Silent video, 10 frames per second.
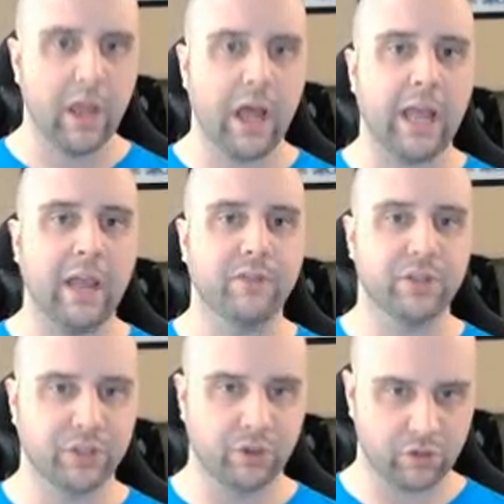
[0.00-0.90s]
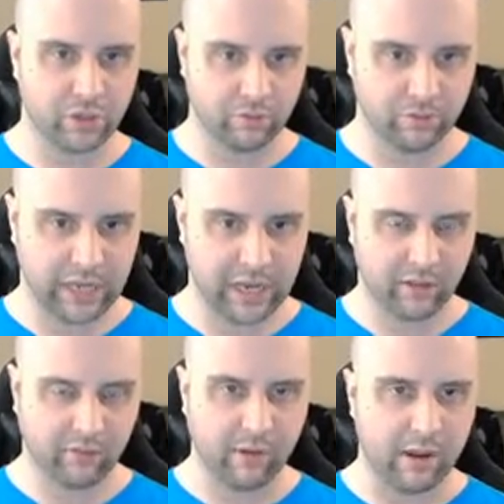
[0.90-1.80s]
I have to search through tag
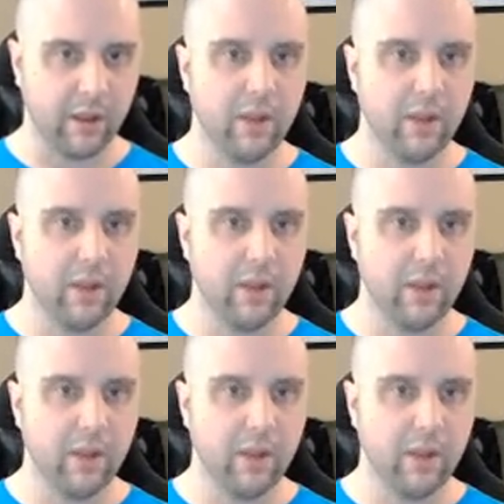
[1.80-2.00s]
3.